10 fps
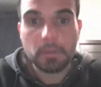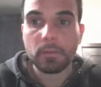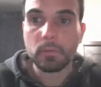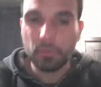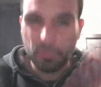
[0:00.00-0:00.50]
It's
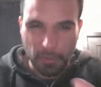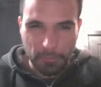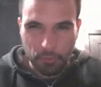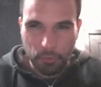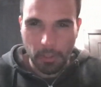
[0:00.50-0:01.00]
good to have
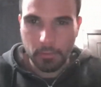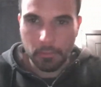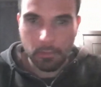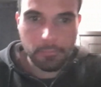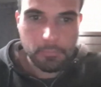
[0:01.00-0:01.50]
a track
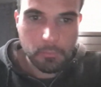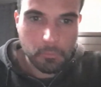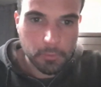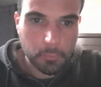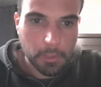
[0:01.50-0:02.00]
of
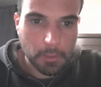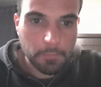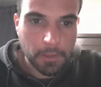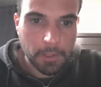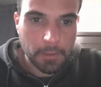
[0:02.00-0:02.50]
what we can
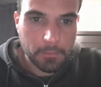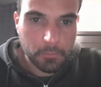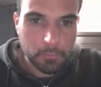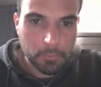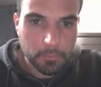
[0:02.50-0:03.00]
find
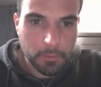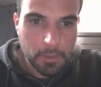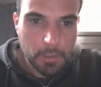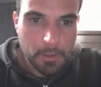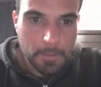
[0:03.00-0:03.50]
to,
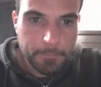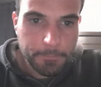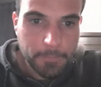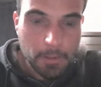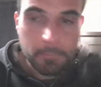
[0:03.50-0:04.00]

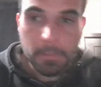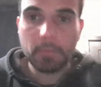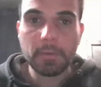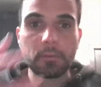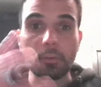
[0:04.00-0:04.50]

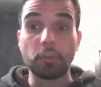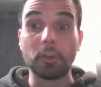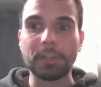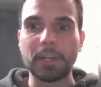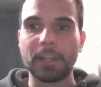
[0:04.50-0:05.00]
because it's the
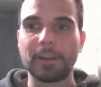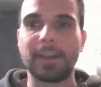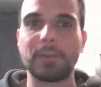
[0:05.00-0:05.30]
journaling. Like